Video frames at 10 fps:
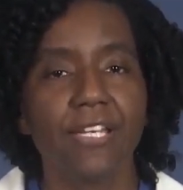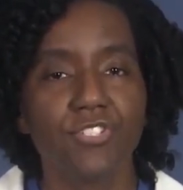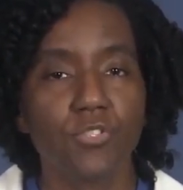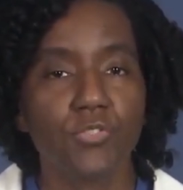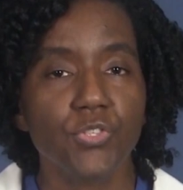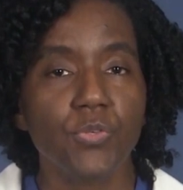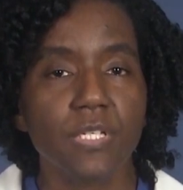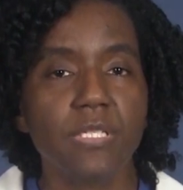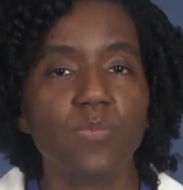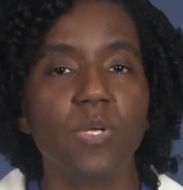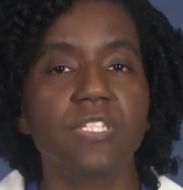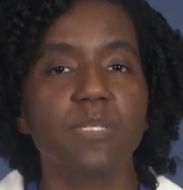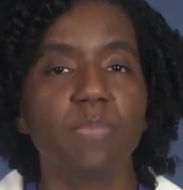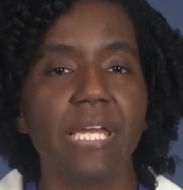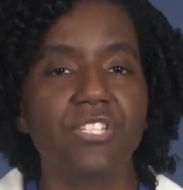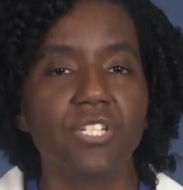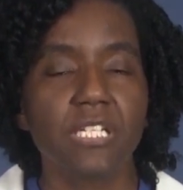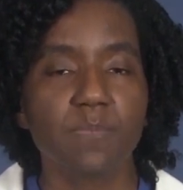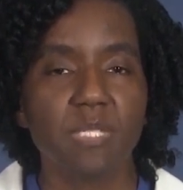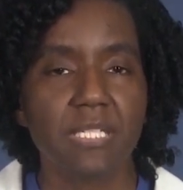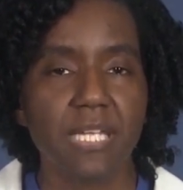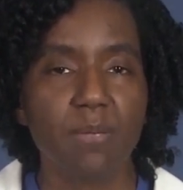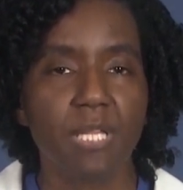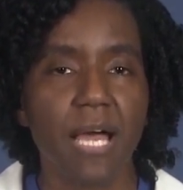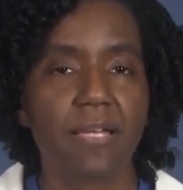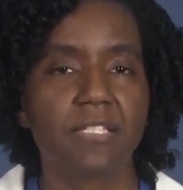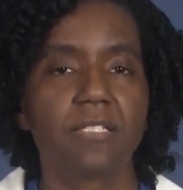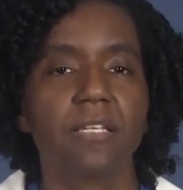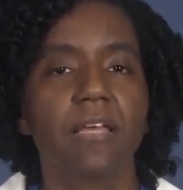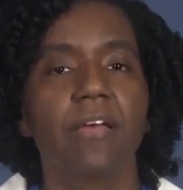And you'll do this once the patient has been stabilized.